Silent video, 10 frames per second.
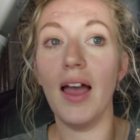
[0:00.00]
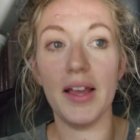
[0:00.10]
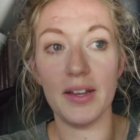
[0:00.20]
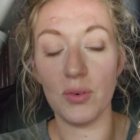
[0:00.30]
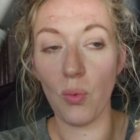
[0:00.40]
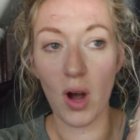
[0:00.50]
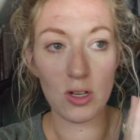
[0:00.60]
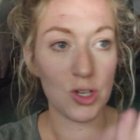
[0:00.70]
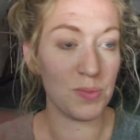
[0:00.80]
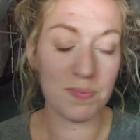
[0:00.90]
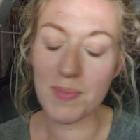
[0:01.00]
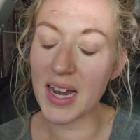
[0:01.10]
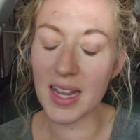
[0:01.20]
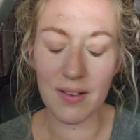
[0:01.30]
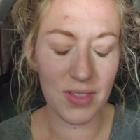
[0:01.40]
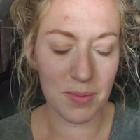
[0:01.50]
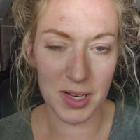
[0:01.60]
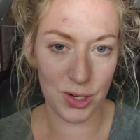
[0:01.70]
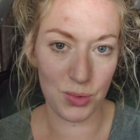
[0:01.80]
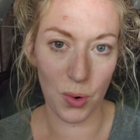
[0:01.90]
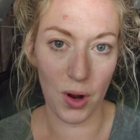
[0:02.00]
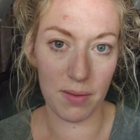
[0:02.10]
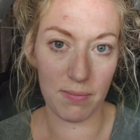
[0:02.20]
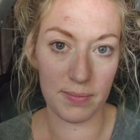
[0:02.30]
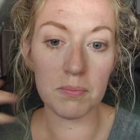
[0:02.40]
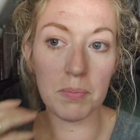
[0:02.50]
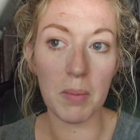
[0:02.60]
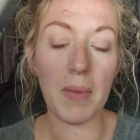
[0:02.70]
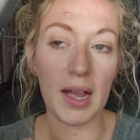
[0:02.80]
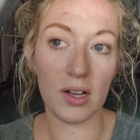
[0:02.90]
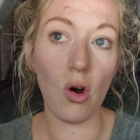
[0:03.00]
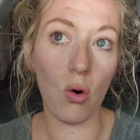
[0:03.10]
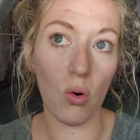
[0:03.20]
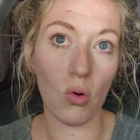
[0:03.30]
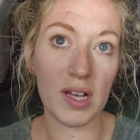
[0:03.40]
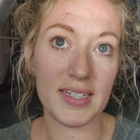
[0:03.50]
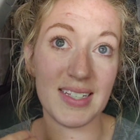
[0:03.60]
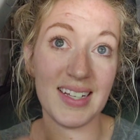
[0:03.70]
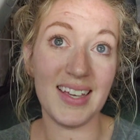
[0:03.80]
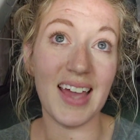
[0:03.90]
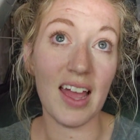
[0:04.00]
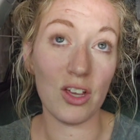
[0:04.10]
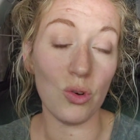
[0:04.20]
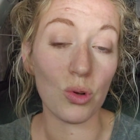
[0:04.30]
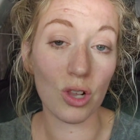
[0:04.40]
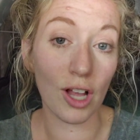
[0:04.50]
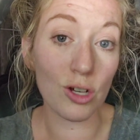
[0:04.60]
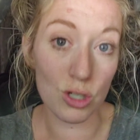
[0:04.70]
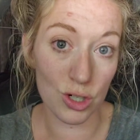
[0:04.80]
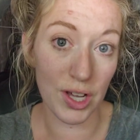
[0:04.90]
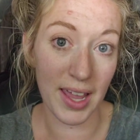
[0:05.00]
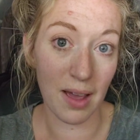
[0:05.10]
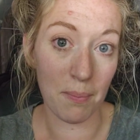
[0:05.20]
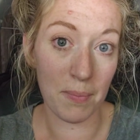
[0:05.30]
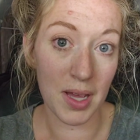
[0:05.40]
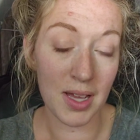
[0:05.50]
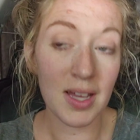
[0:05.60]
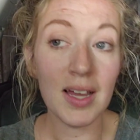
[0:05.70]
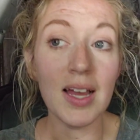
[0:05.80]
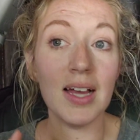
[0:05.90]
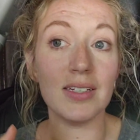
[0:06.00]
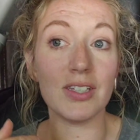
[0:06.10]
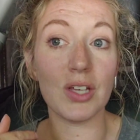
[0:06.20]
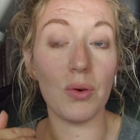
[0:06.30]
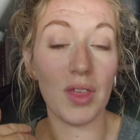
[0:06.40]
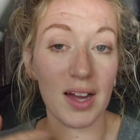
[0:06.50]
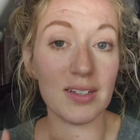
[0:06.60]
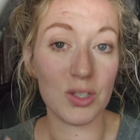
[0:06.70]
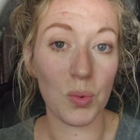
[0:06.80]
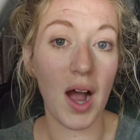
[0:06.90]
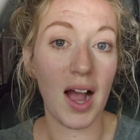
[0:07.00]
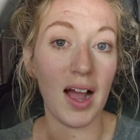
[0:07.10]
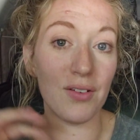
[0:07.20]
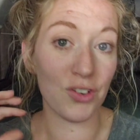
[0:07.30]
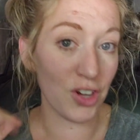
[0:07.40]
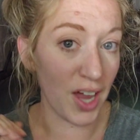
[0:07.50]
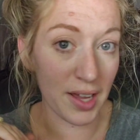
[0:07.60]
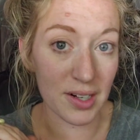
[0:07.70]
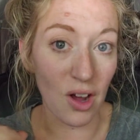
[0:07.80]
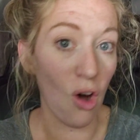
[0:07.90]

and watch as many of them as you want. But my goal is to get you closer to him. And so that's why I've created